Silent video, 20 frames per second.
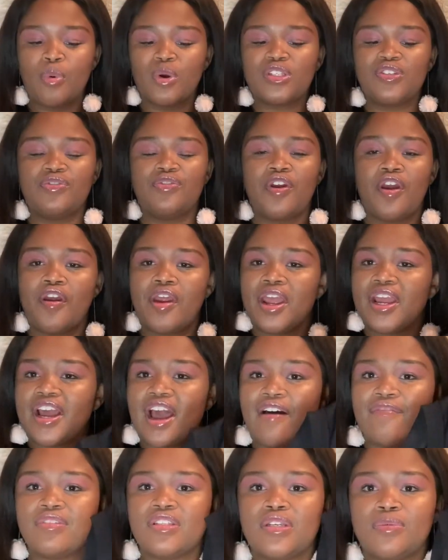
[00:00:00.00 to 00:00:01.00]
was very
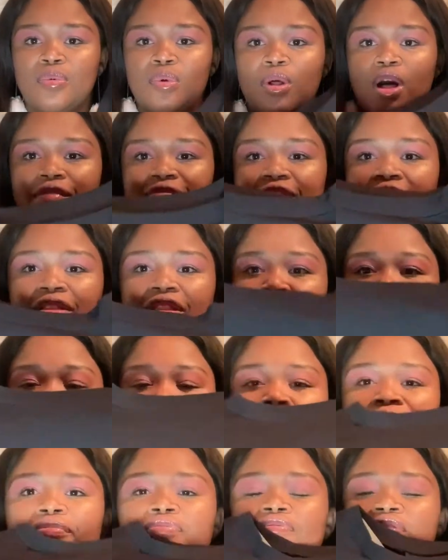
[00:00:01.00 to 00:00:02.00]
comfortable. I found the
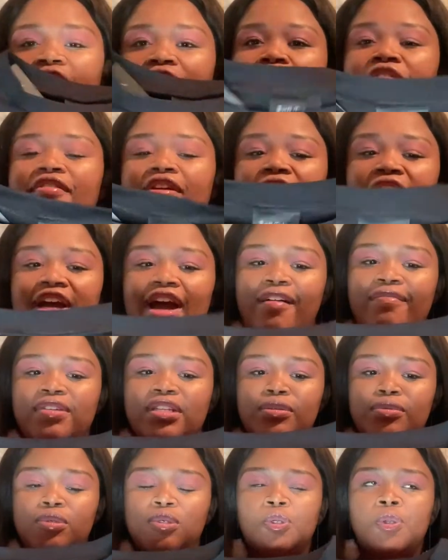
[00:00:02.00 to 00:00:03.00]
top very
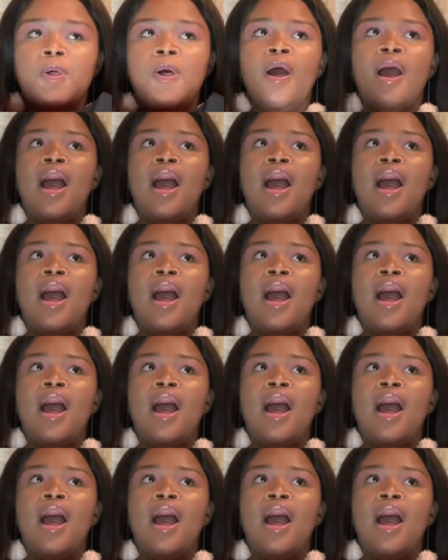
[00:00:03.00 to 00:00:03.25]
comfortable.